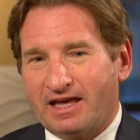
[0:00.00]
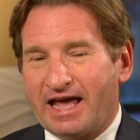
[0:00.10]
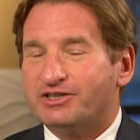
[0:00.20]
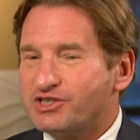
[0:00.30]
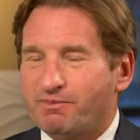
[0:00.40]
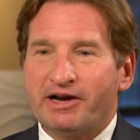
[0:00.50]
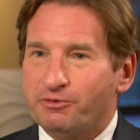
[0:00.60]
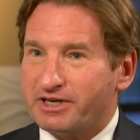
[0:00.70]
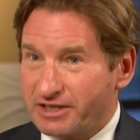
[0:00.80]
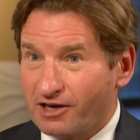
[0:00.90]
and
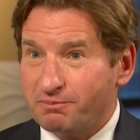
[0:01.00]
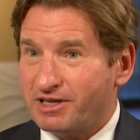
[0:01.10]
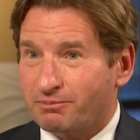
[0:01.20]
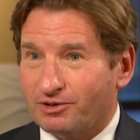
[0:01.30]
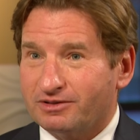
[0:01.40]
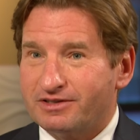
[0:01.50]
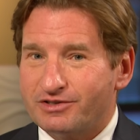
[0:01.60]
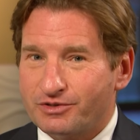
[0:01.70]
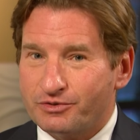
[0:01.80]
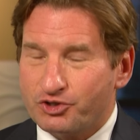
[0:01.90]
inspiring young people
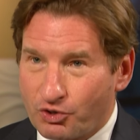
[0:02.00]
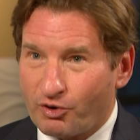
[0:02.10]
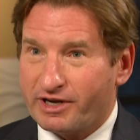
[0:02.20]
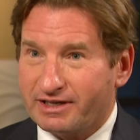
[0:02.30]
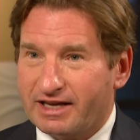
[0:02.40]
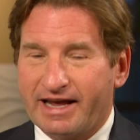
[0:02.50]
to join